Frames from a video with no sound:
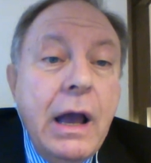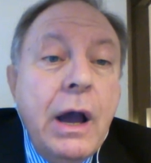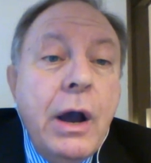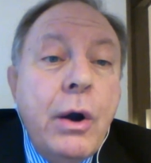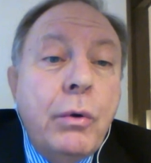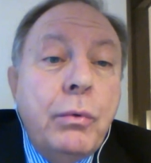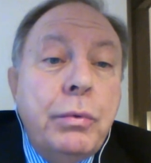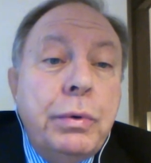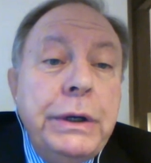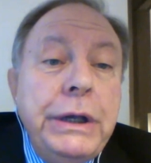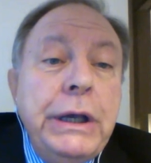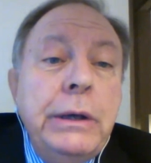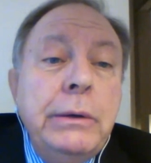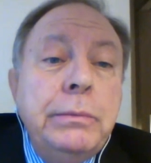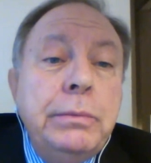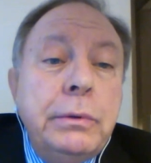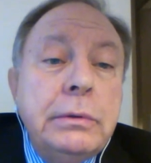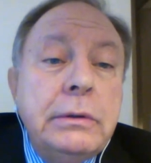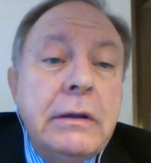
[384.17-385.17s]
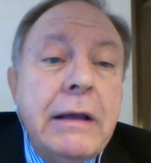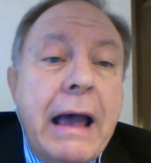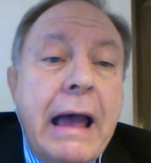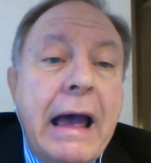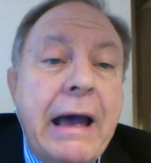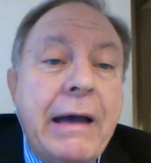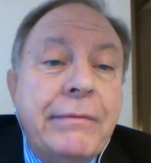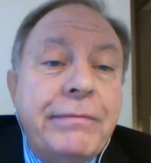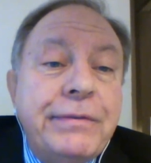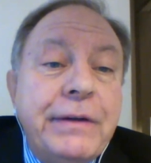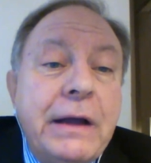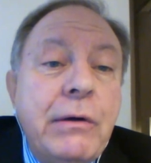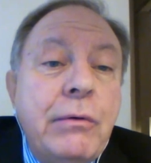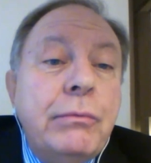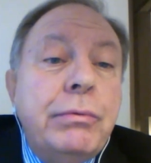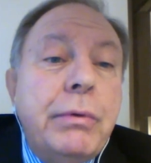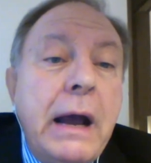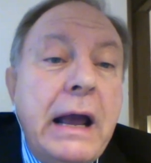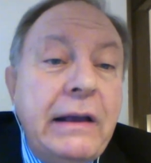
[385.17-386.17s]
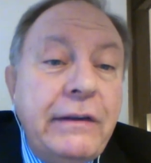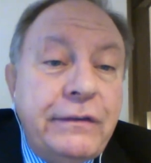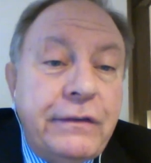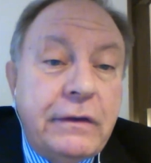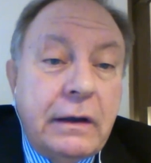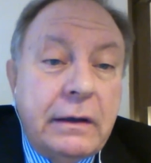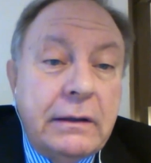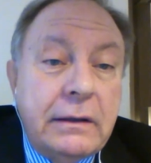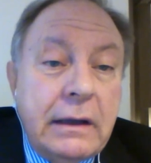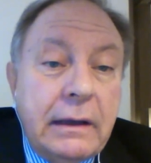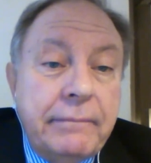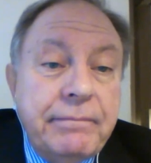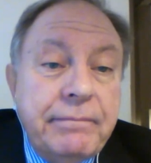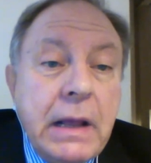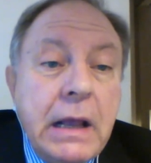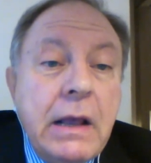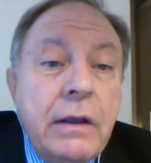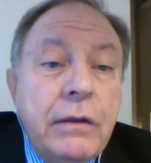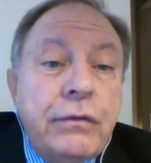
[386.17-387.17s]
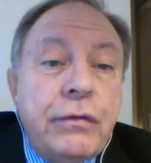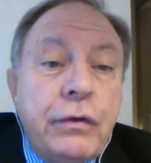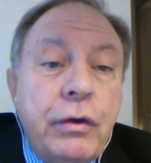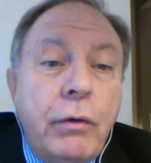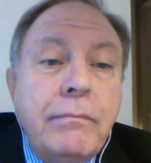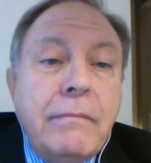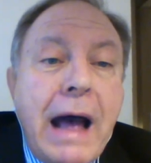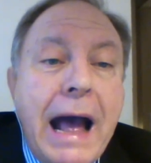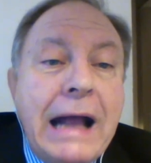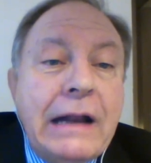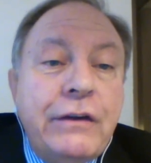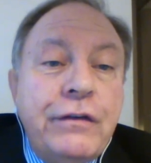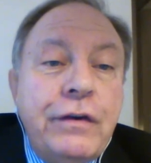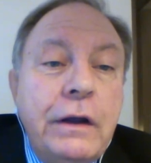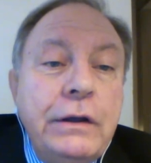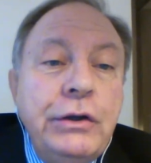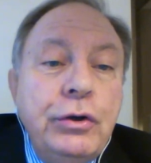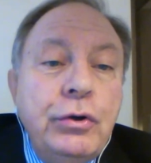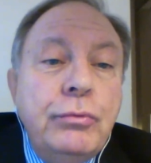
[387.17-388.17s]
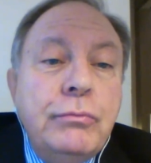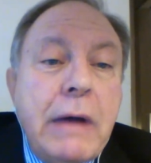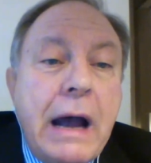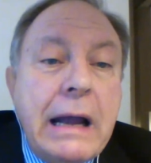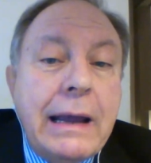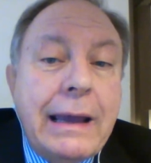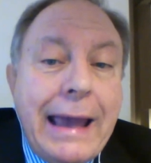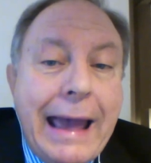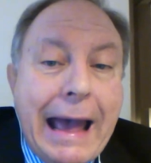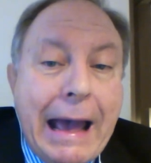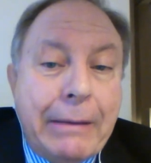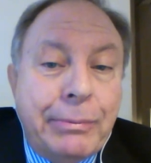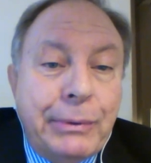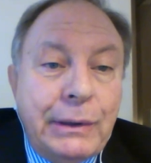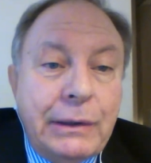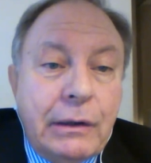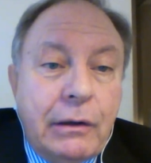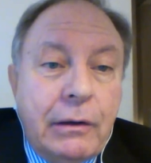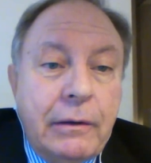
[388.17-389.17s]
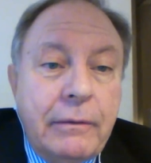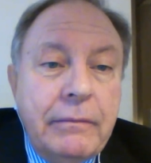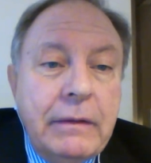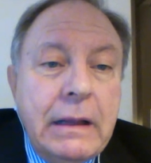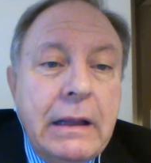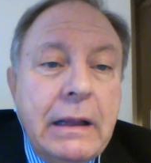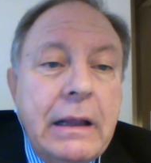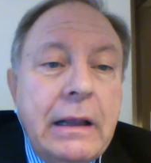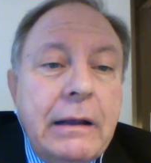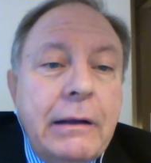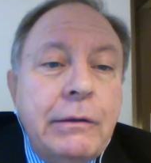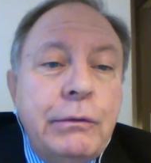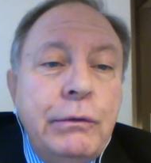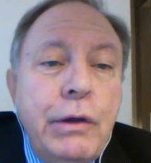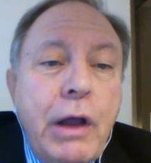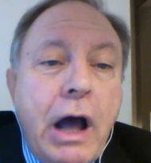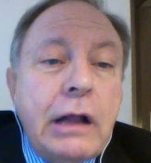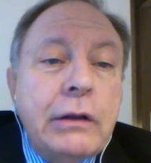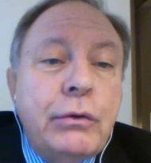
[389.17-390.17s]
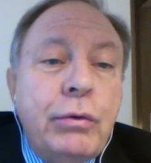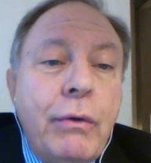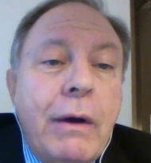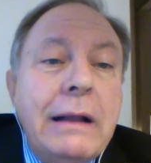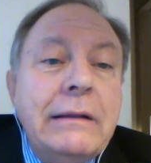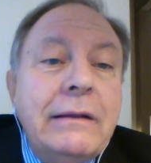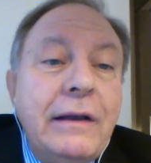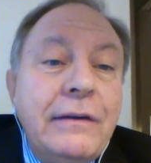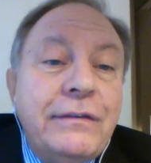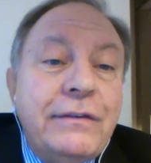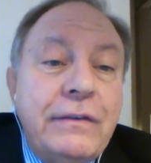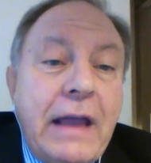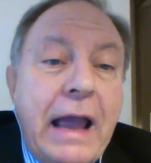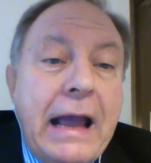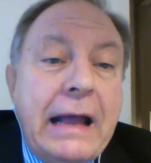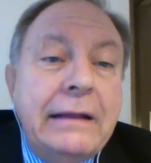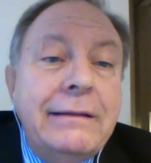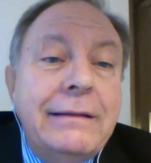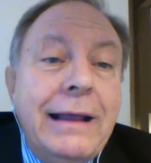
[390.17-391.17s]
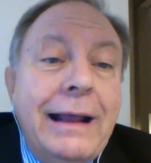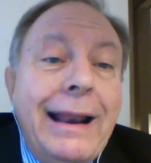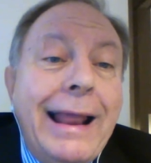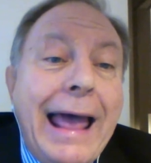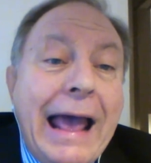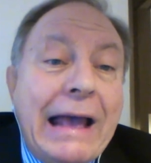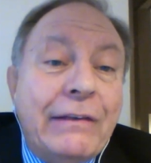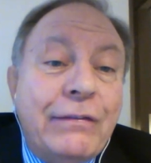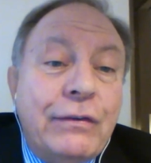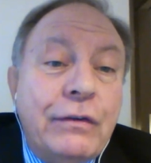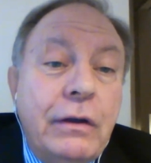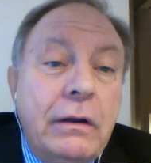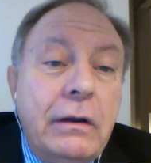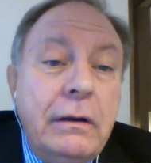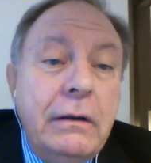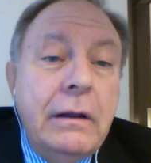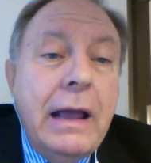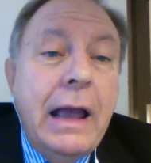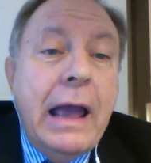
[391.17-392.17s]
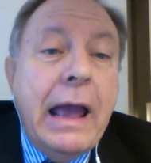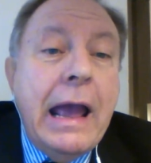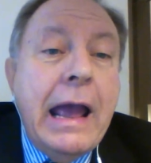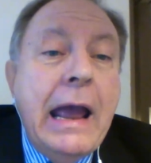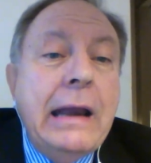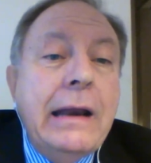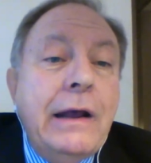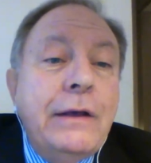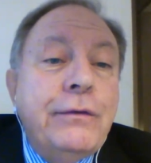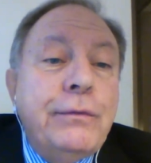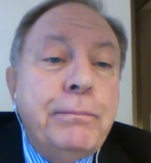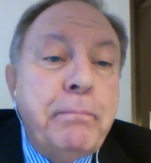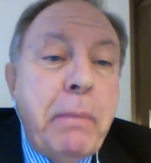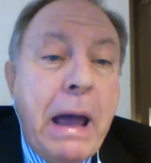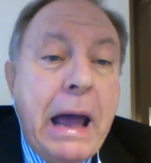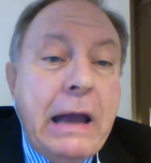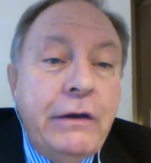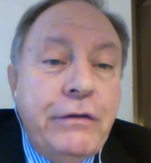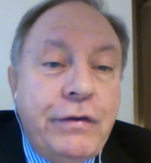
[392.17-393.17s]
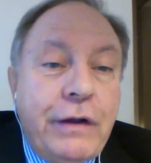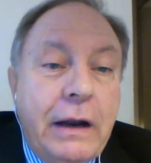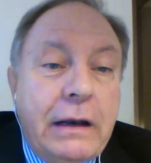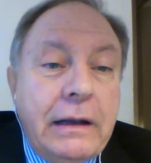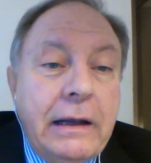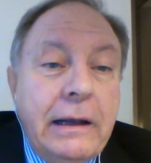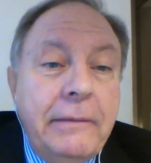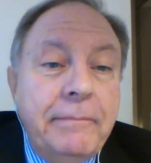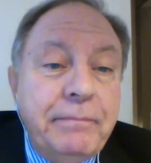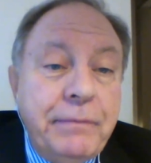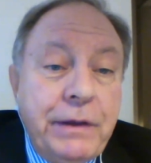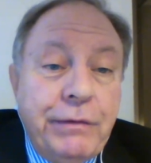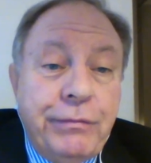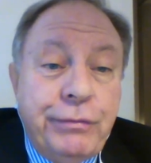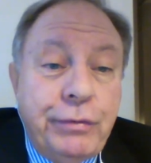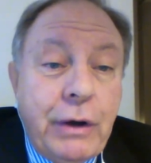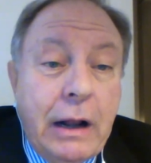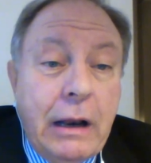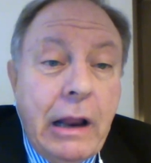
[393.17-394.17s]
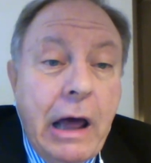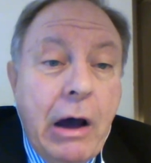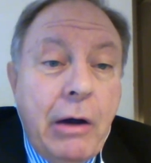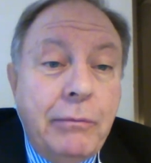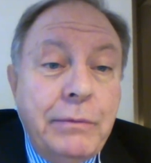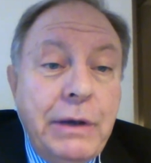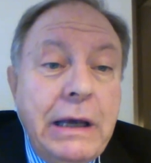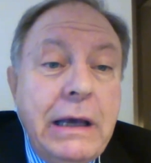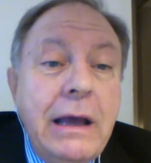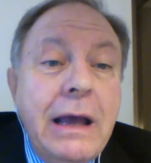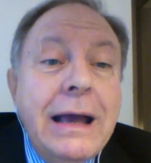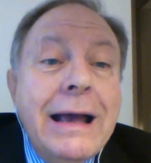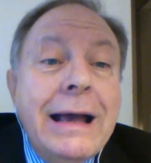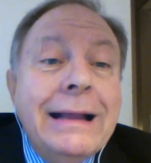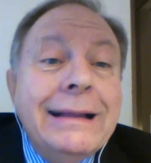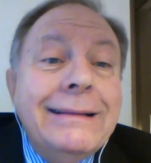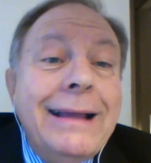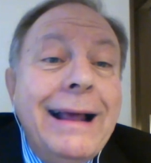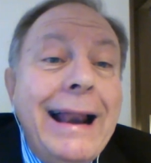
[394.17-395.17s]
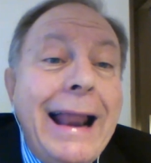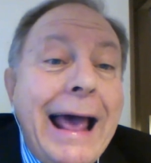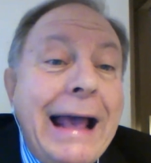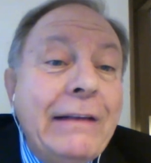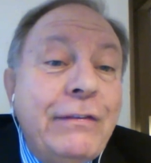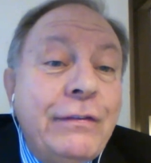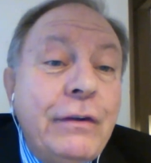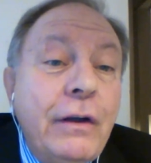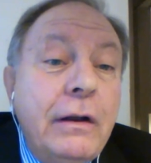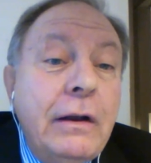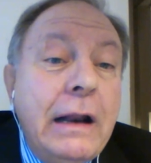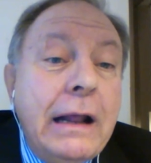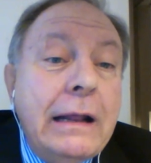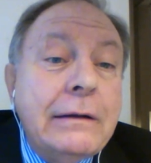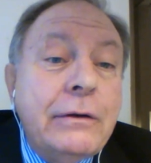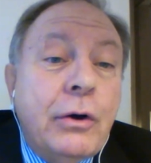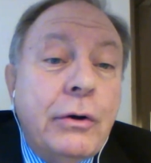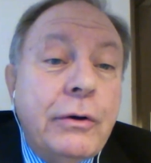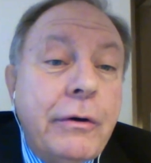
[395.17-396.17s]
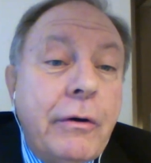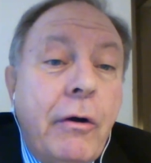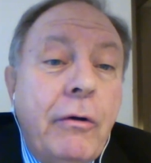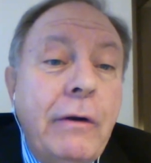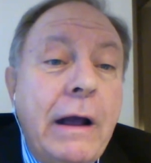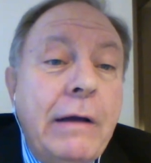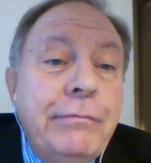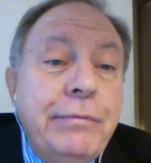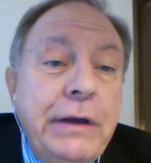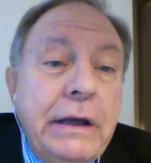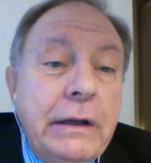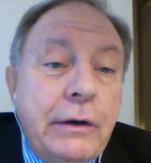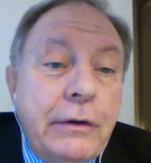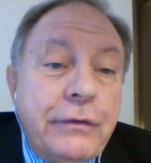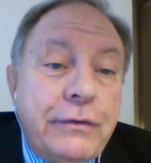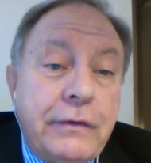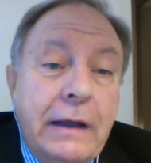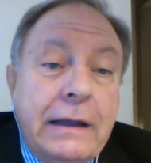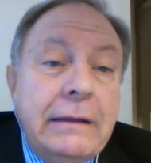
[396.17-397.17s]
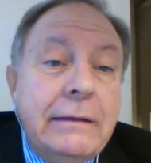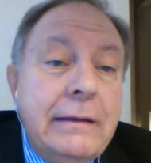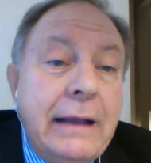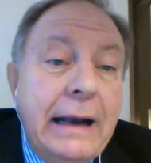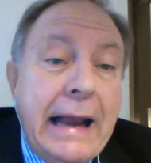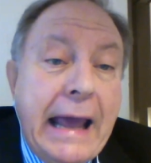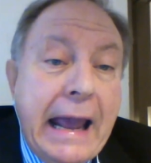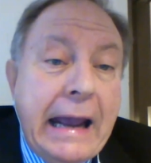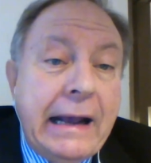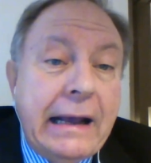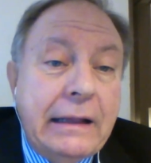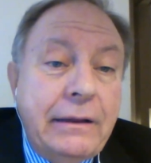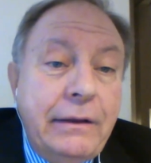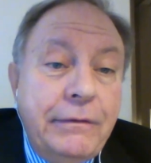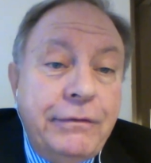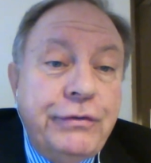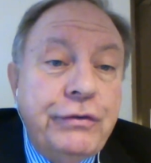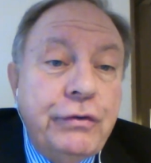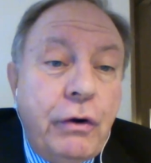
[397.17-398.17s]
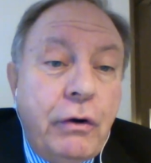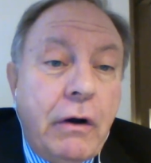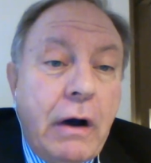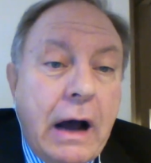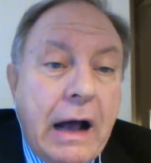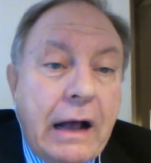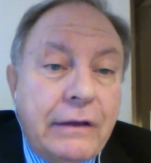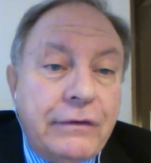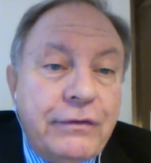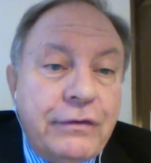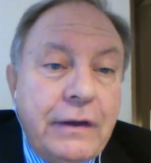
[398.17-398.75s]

We would have wasted so much human capital not to understand the lesson, and especially, if you allow me, the lesson that coronavirus in the negative show us.